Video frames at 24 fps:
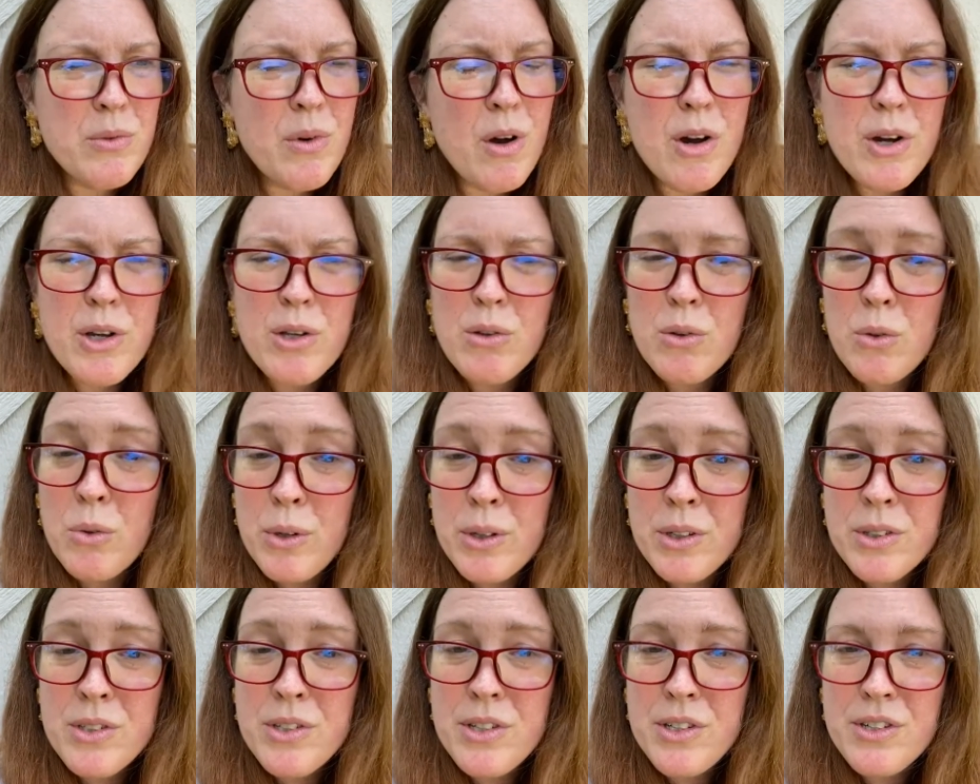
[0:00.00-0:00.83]
Are you
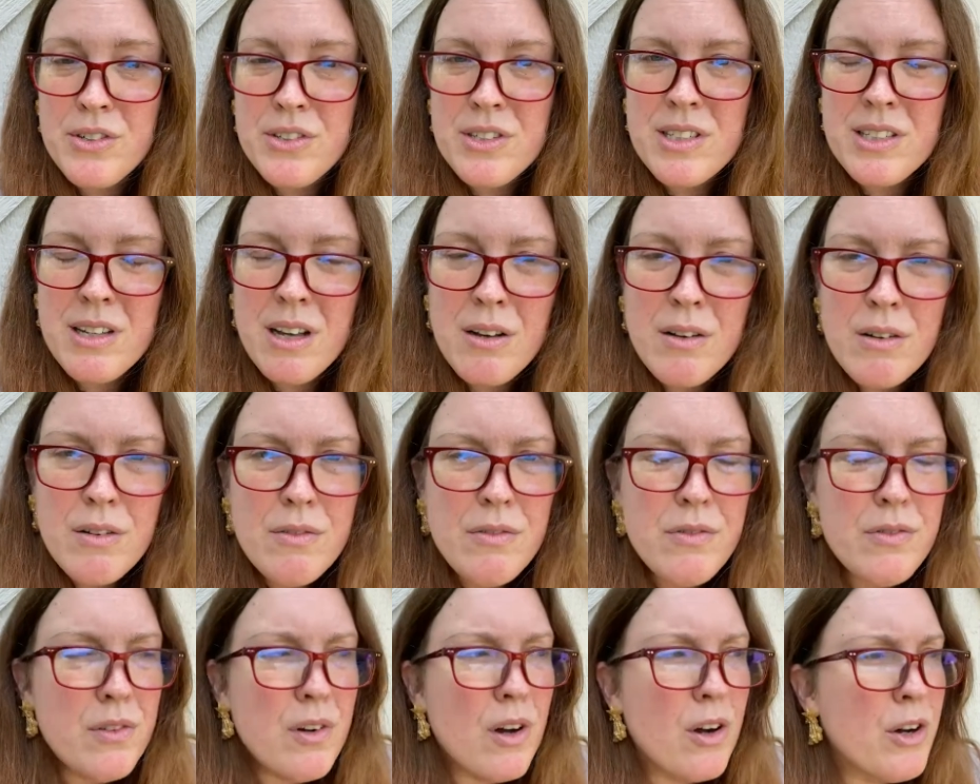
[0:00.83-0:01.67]
loyal to
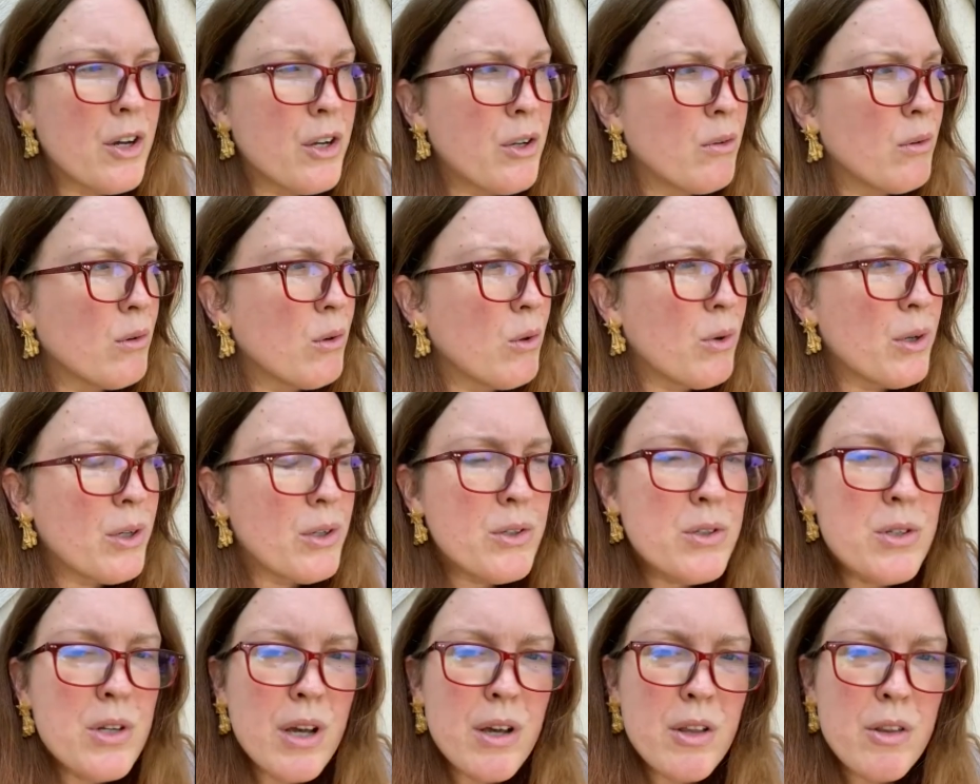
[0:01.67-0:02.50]
yourself? Are you loyal
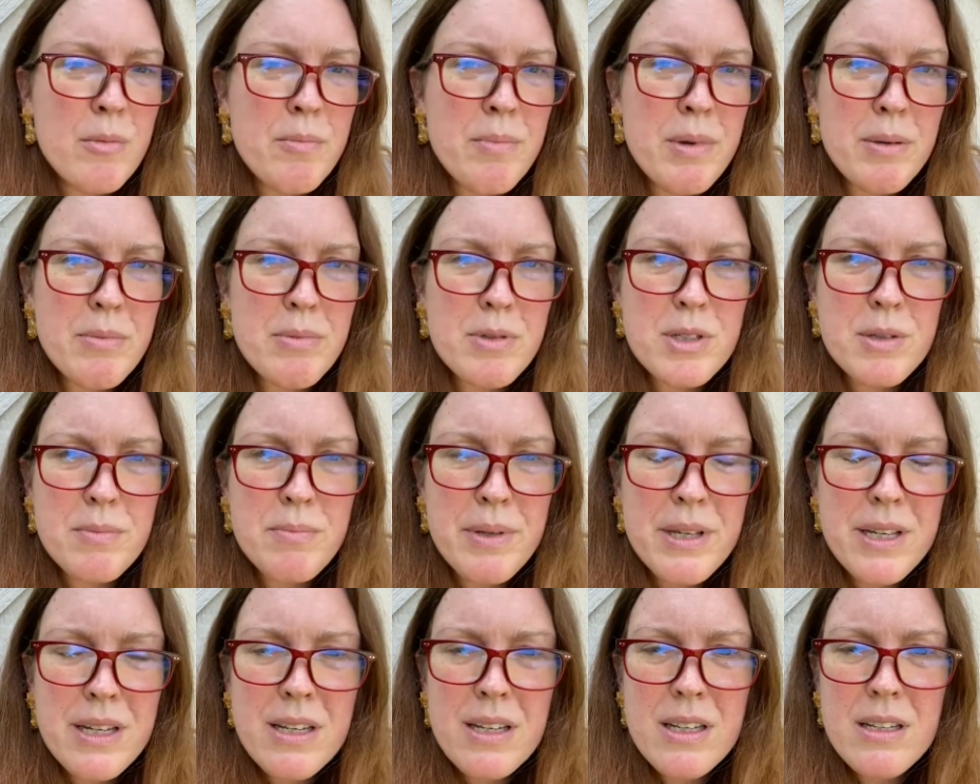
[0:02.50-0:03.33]
to other people's
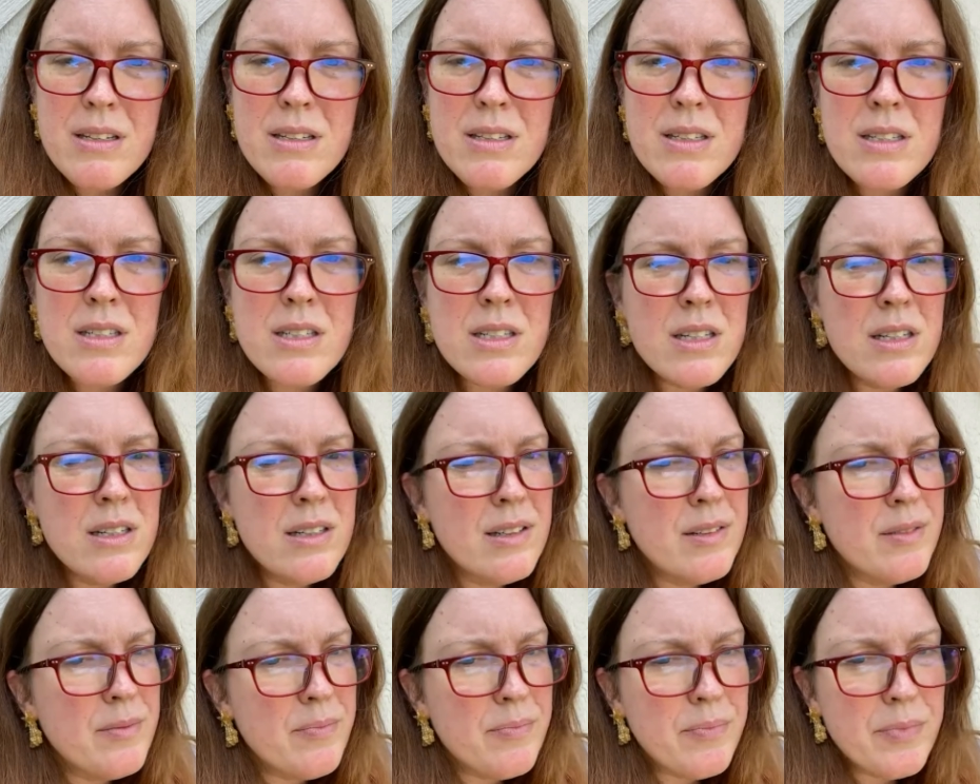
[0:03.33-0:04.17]
opinions?
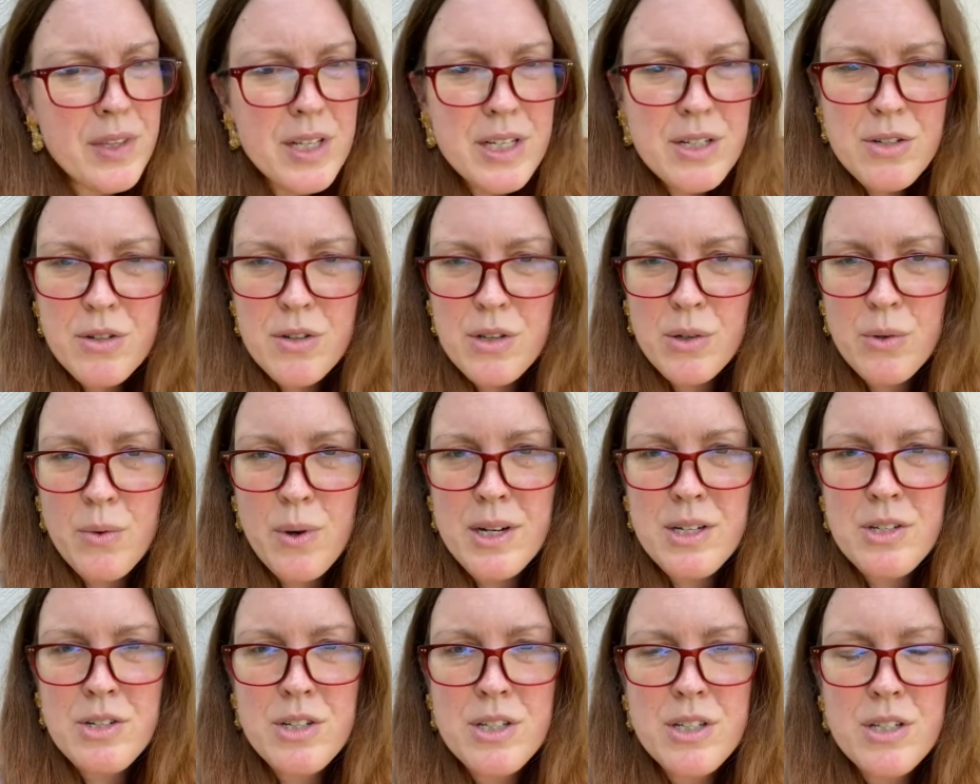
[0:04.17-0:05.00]
These are the
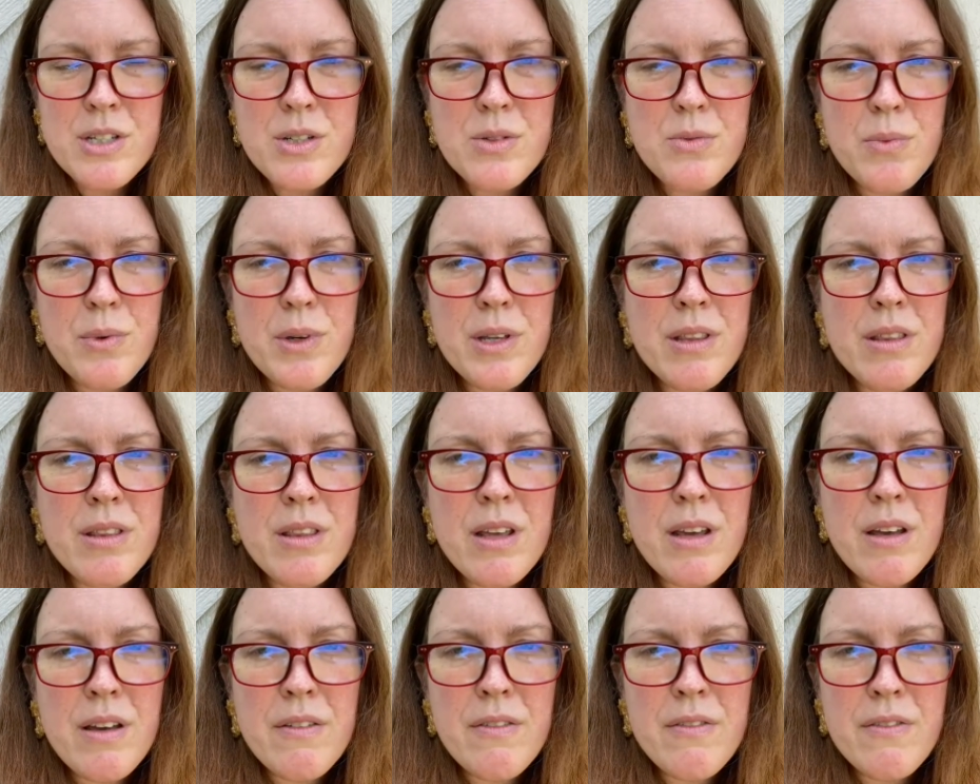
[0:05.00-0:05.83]
questions with
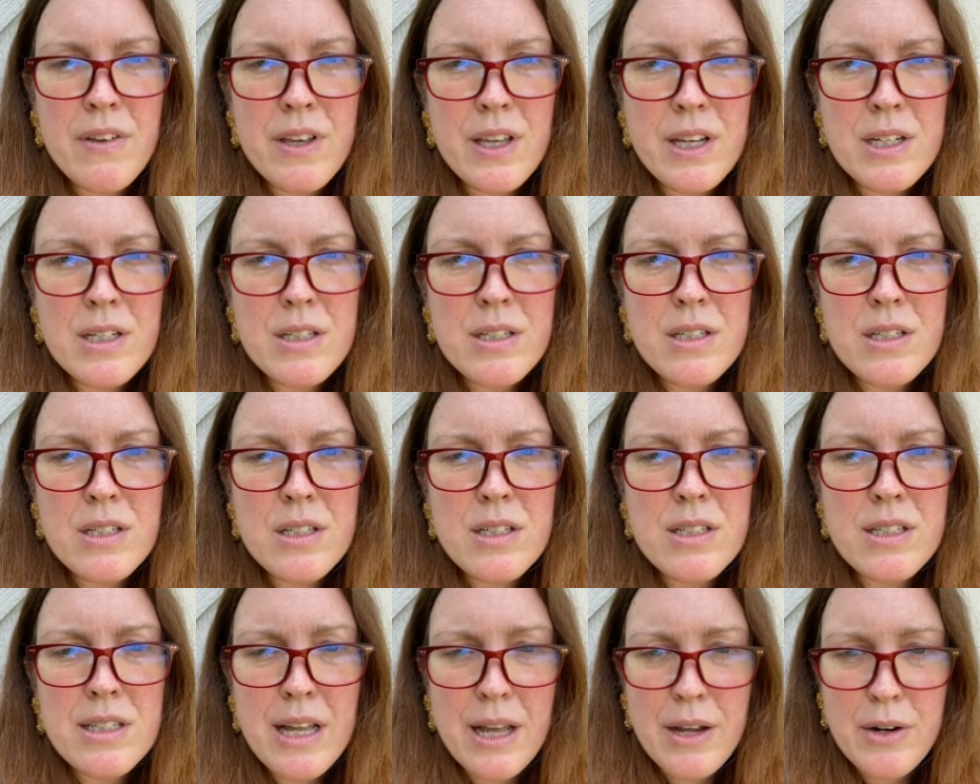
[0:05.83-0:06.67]
a Venus
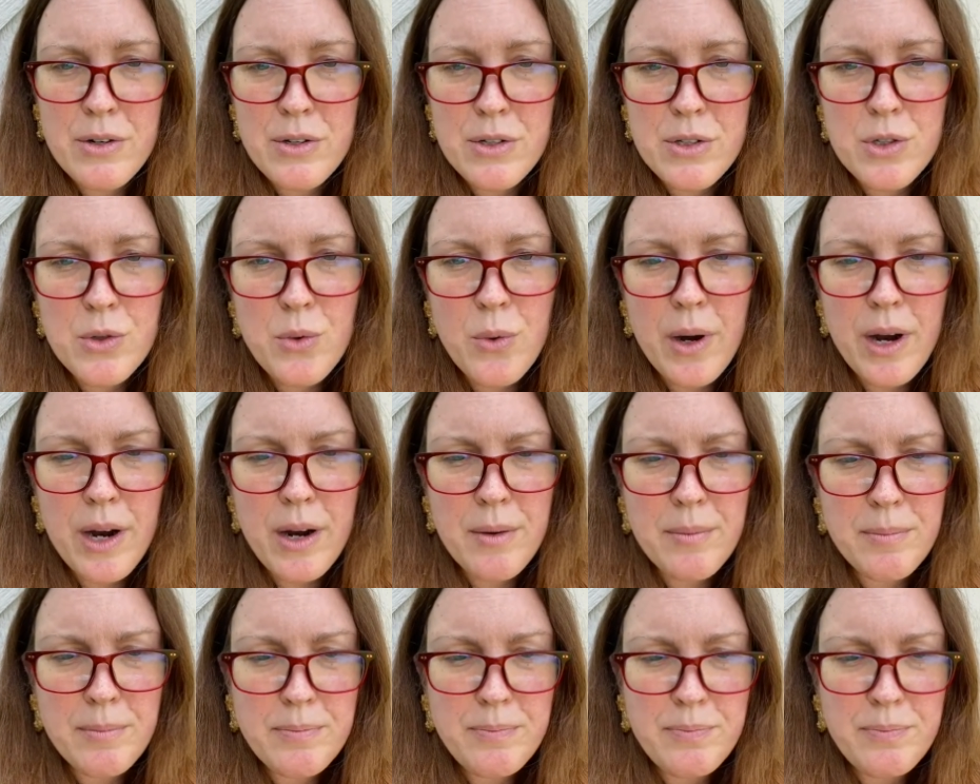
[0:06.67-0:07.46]
Saturn square.